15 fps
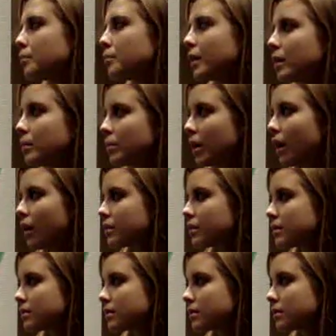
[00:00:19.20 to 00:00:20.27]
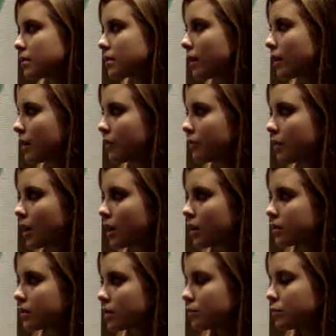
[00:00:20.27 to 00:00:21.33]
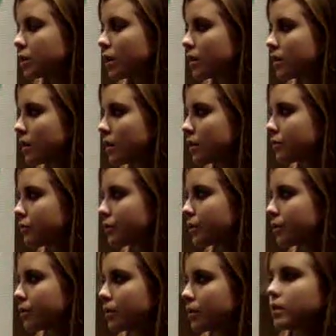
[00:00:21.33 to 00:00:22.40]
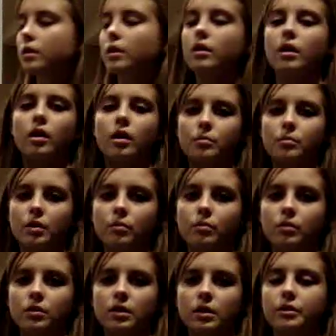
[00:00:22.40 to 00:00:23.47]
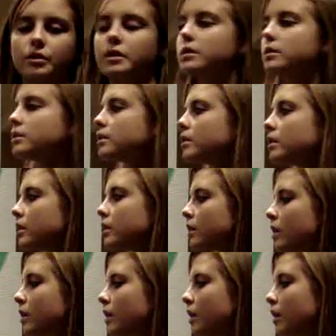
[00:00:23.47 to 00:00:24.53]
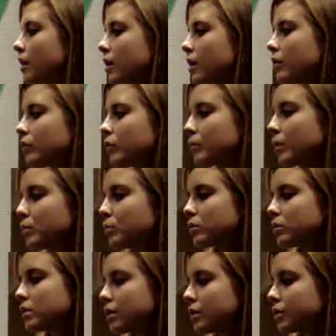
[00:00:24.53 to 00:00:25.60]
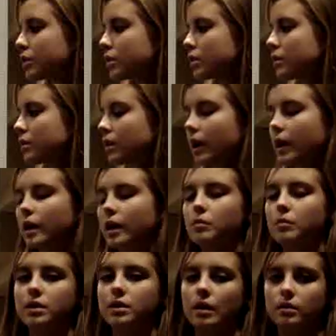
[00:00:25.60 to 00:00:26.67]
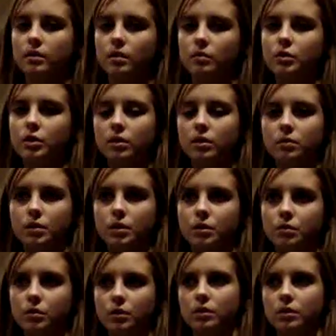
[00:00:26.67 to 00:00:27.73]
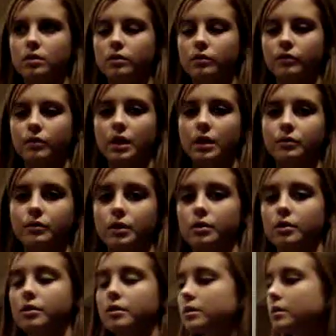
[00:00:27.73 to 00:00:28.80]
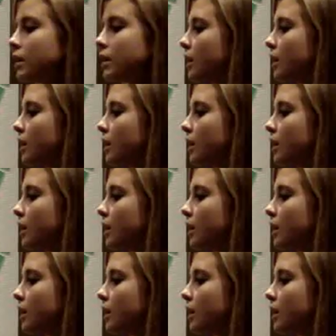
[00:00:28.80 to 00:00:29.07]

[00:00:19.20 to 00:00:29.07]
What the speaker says: My hypothesis is if that the subject eats fruit, then the heartbeat will decrease. For my procedure, I had my test subjects, which was 5 girls,